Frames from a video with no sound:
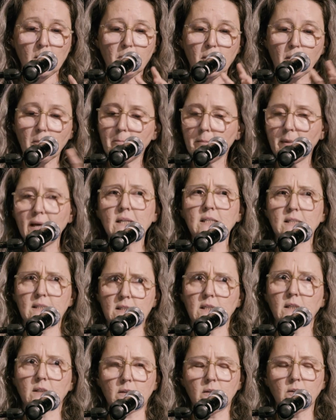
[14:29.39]
but many
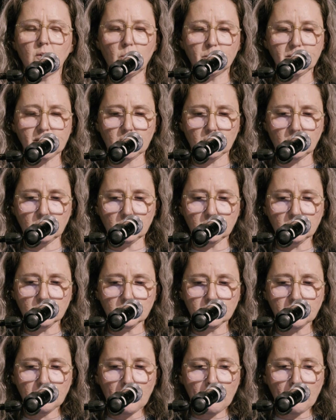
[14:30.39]
subtle obstacles.